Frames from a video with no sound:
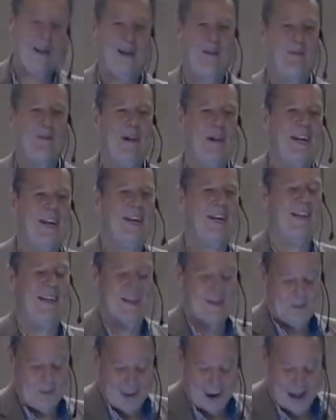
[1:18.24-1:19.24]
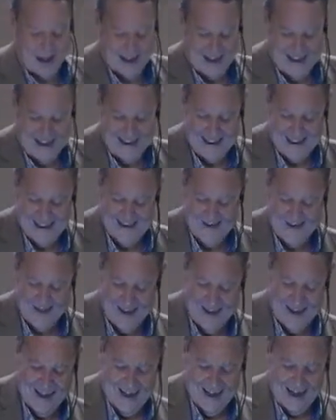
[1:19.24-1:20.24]
that young man in his place and
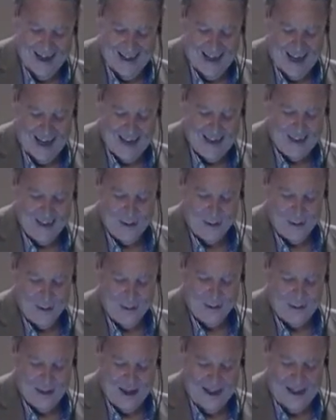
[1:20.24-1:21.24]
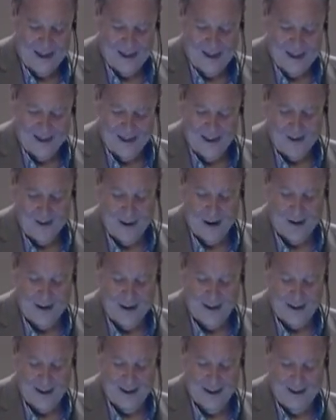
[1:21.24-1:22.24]
that sort of thing,
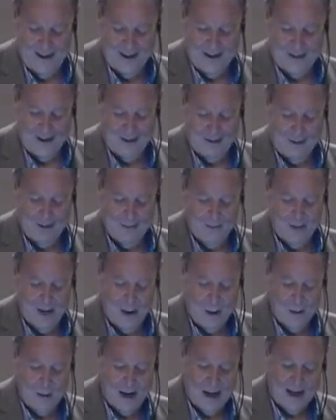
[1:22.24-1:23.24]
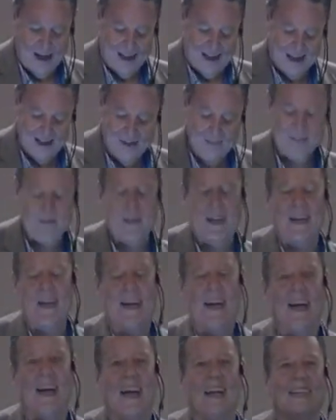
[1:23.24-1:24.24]
although he loved him very much.
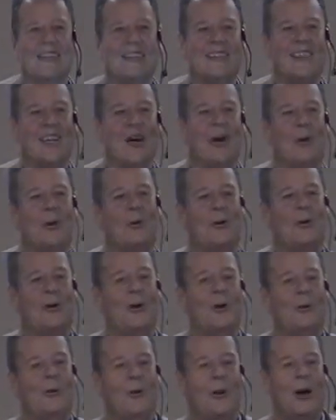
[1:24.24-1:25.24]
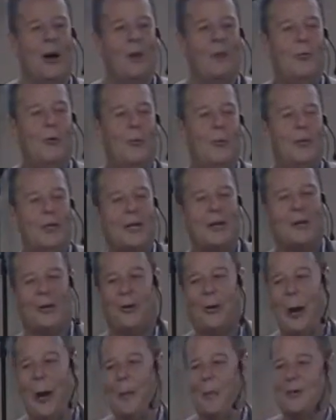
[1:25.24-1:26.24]
And so, one
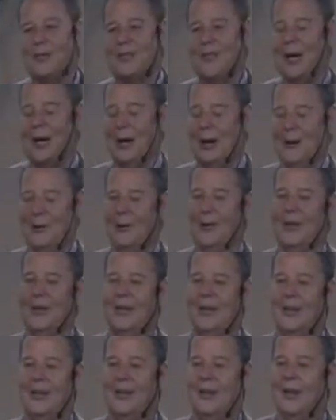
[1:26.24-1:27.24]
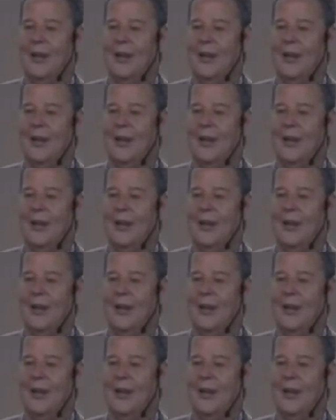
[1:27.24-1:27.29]
particular episode,